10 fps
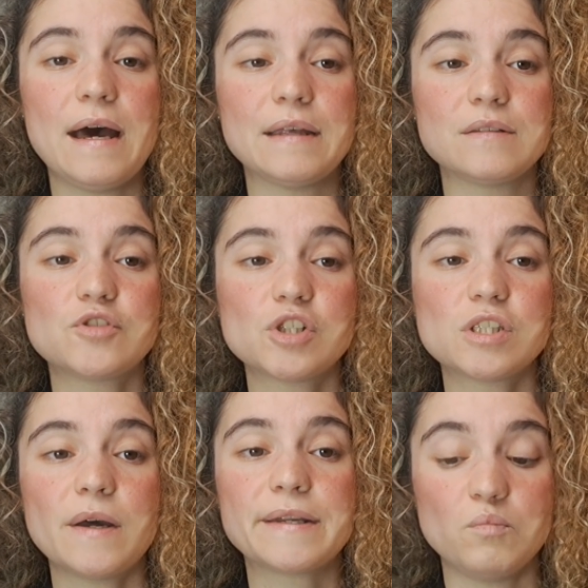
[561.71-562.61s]
and
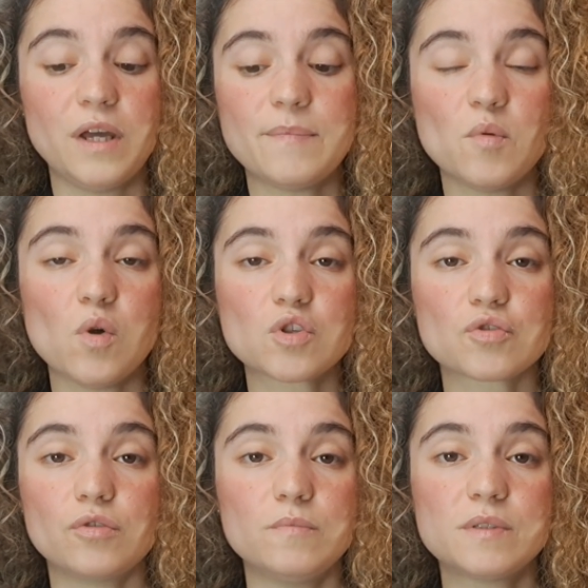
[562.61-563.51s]
just like neighbor watch
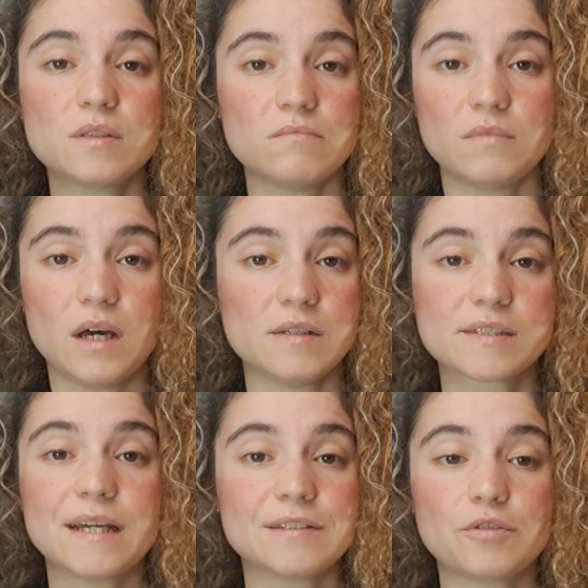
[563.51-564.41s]
groups that are
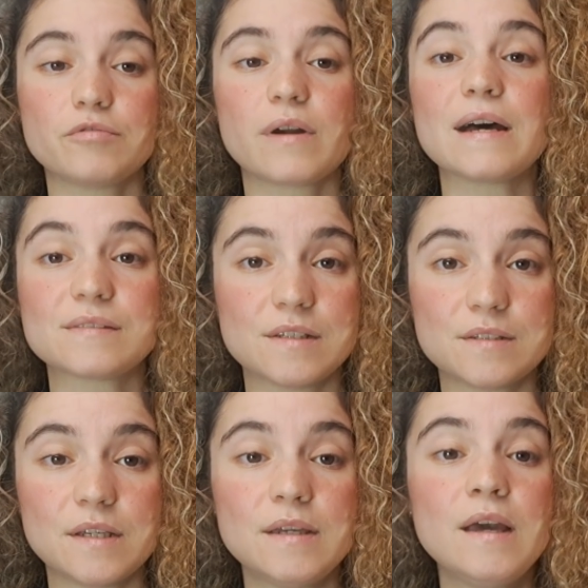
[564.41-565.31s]
scattered throughout a
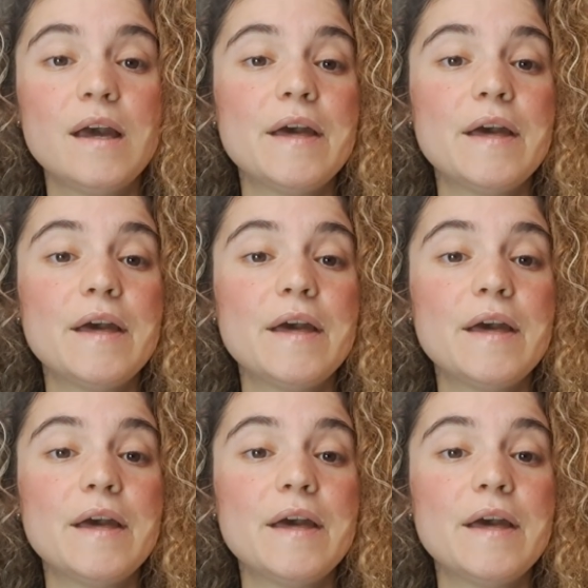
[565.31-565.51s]
city,